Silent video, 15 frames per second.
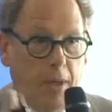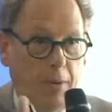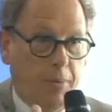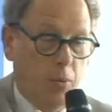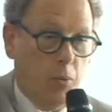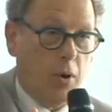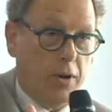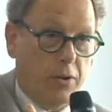may be
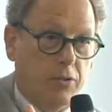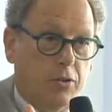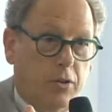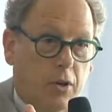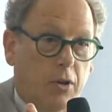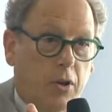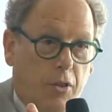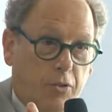
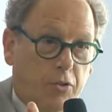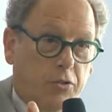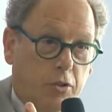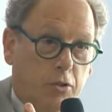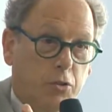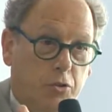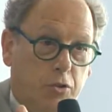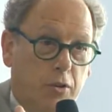another
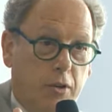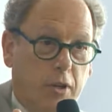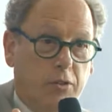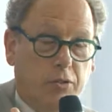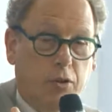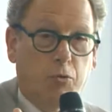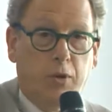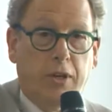solution,
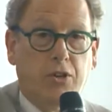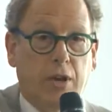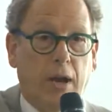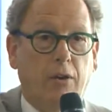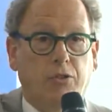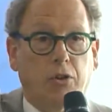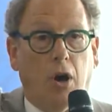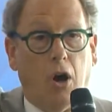is to reach
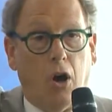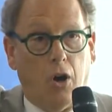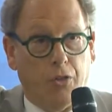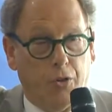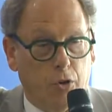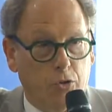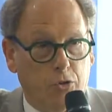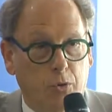out to
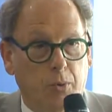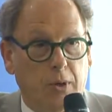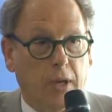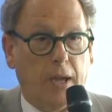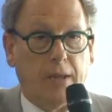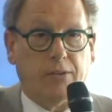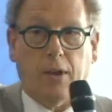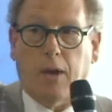others who would
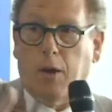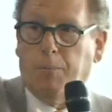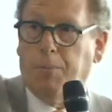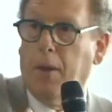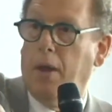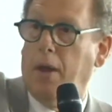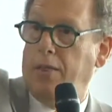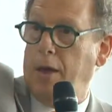like to help,
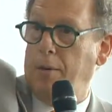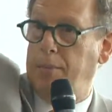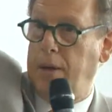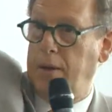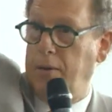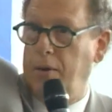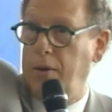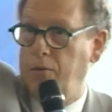and that
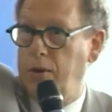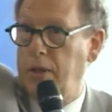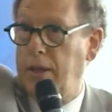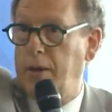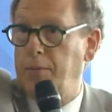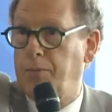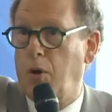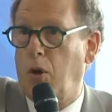may relate